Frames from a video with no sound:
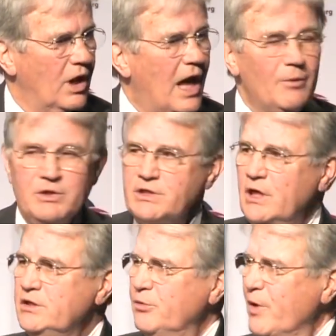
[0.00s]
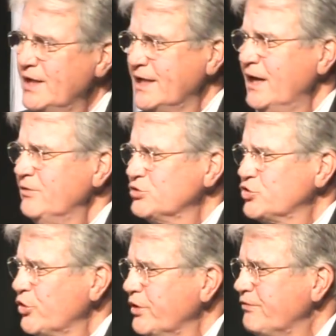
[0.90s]
Well, I would tell you right now
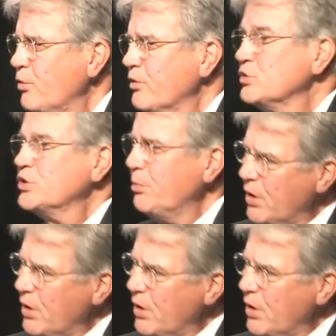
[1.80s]
there's 34